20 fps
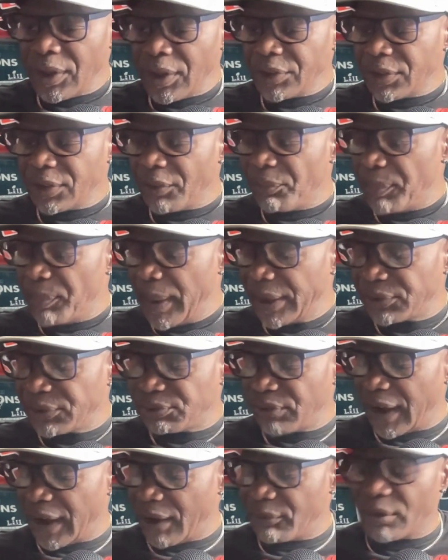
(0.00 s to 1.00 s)
The best
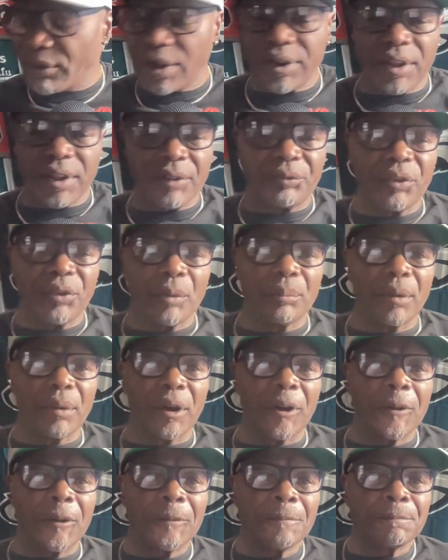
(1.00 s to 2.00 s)
route runner in
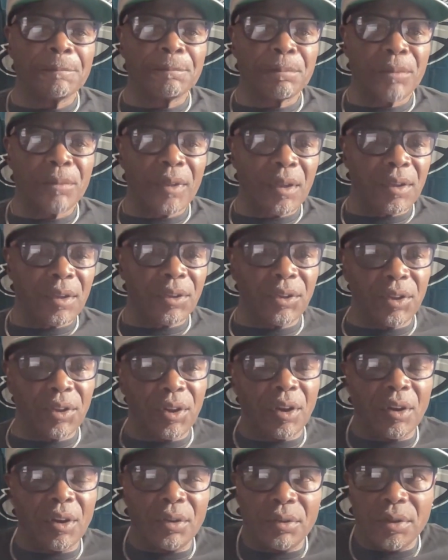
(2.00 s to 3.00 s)
football. You
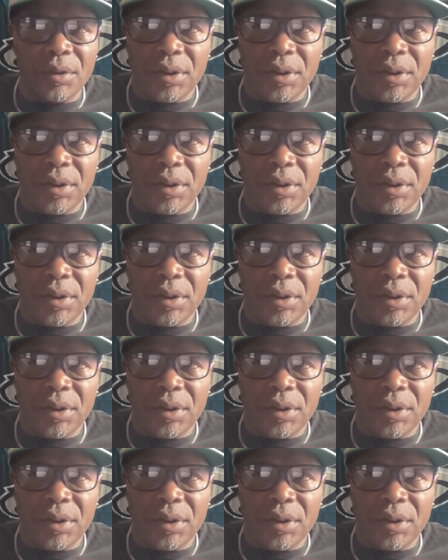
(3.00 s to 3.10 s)
know.